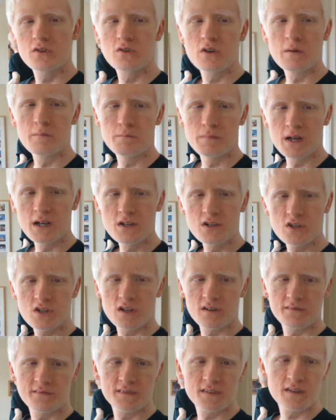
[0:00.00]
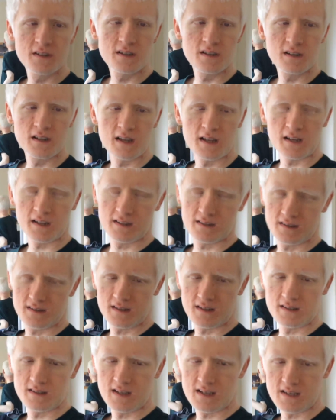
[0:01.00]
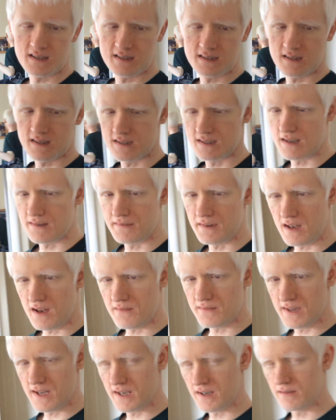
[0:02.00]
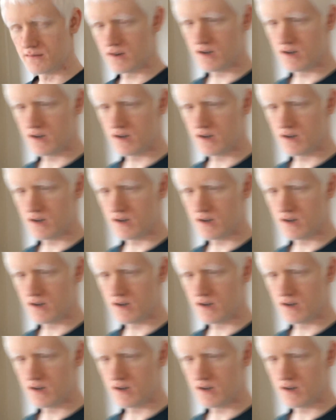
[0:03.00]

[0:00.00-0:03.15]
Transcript: through a bunch of the, like, the discs and stuff that I have lying